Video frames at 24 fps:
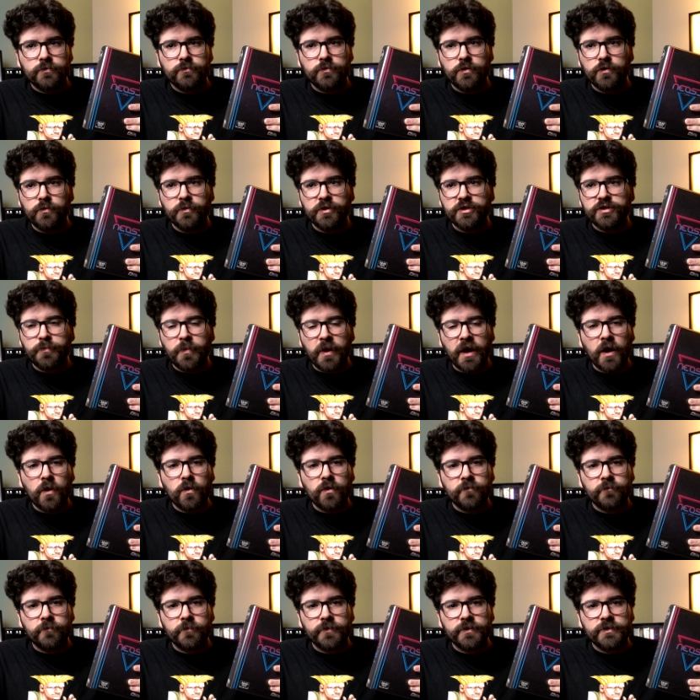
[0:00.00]
too much
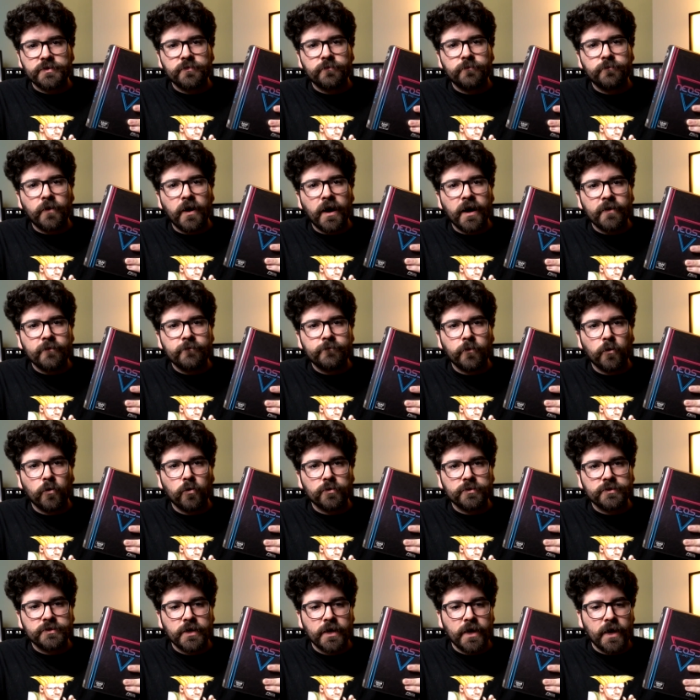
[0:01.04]
power for this
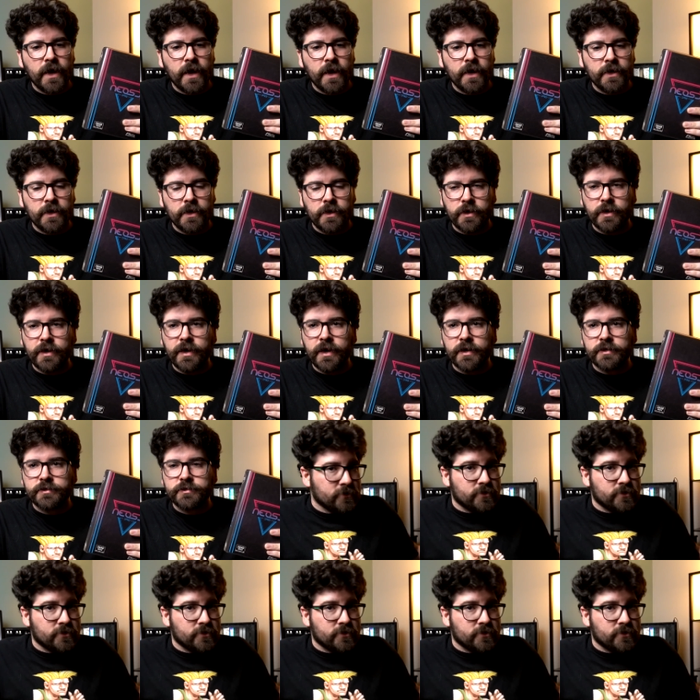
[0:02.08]
5-volt AES.